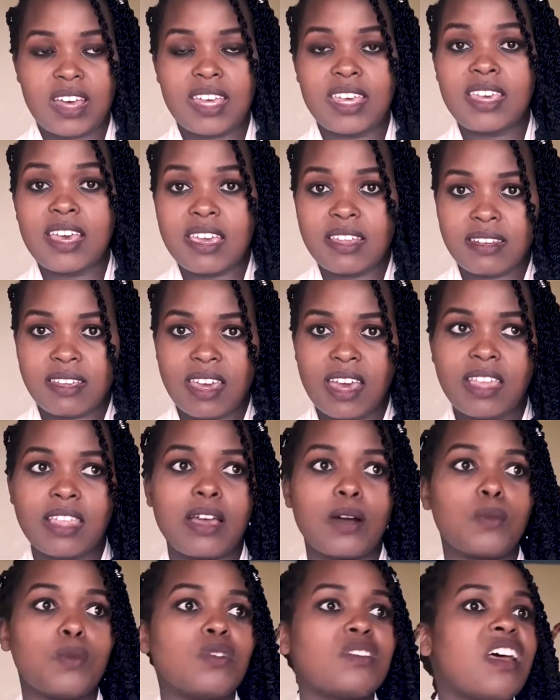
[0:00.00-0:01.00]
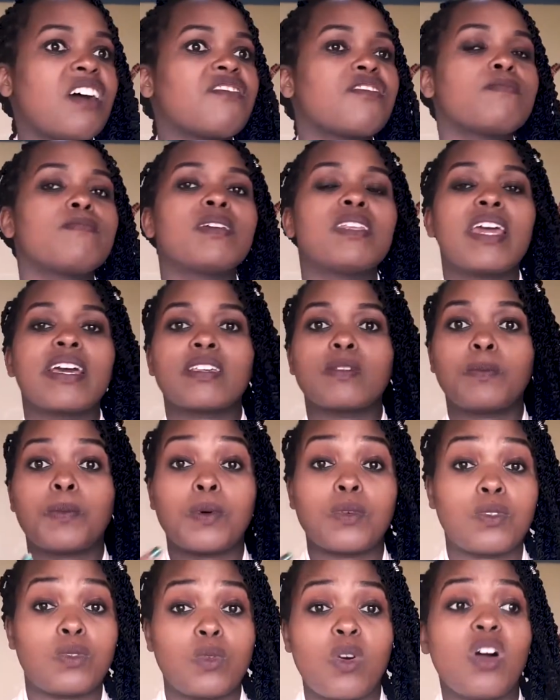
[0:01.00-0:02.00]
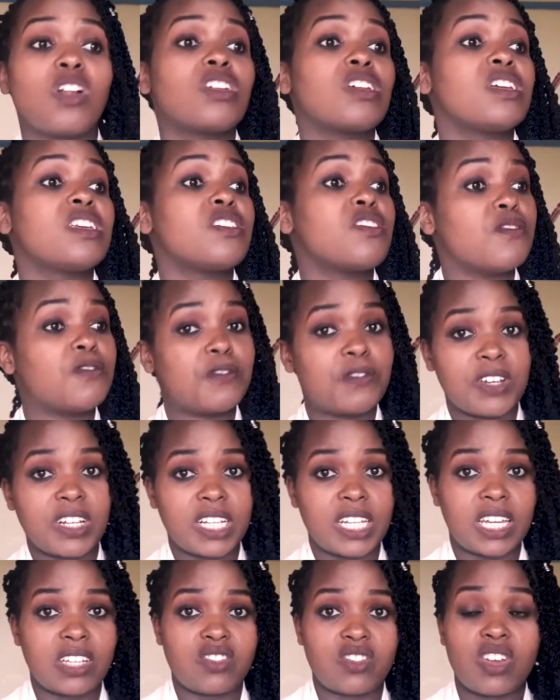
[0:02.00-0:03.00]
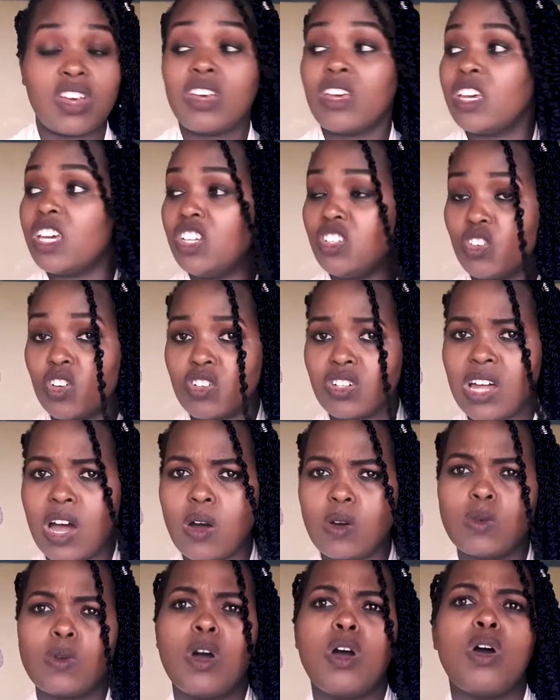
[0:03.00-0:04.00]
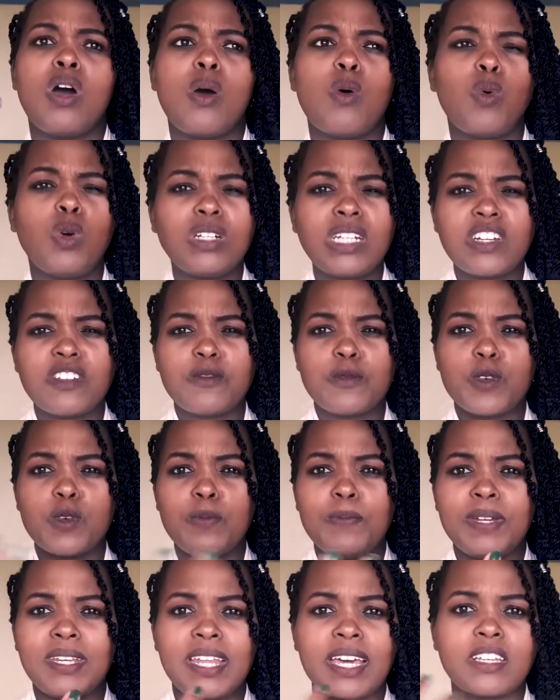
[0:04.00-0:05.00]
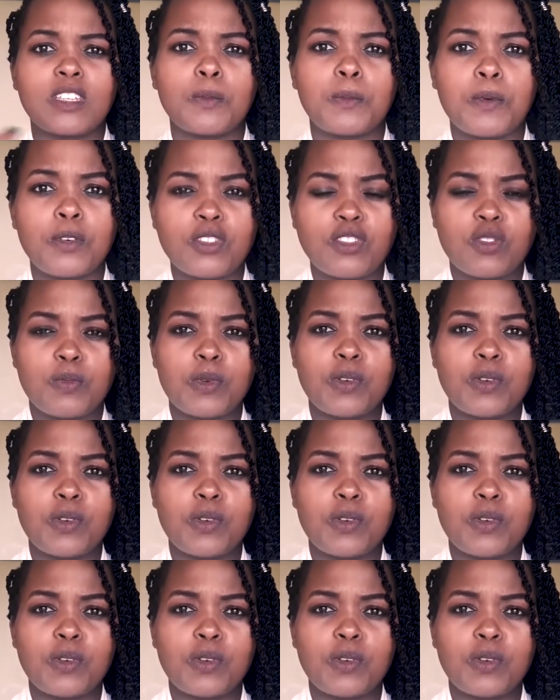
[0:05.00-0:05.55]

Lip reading: Here in Kenya, what have you been exposed to? All in your village, in your town, what have you been exposed to?